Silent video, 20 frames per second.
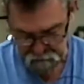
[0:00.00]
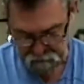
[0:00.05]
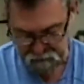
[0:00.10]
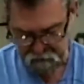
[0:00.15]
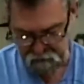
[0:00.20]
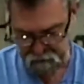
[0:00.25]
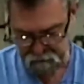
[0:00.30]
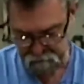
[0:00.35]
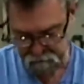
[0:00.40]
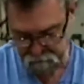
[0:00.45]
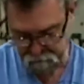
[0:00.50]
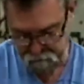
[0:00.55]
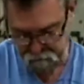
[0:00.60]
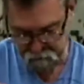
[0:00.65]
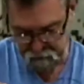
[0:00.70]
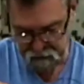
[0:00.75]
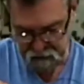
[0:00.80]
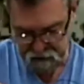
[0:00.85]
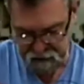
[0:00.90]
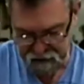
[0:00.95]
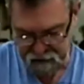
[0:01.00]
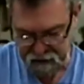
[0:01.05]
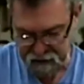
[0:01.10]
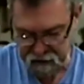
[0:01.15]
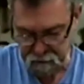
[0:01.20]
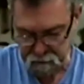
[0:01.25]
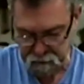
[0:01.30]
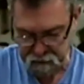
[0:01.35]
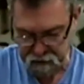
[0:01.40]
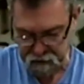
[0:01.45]
pretty much
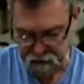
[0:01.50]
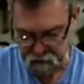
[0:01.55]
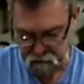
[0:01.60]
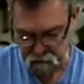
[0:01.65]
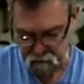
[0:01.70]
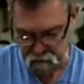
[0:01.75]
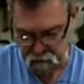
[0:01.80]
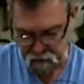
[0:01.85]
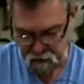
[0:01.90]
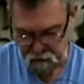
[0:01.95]
any plane,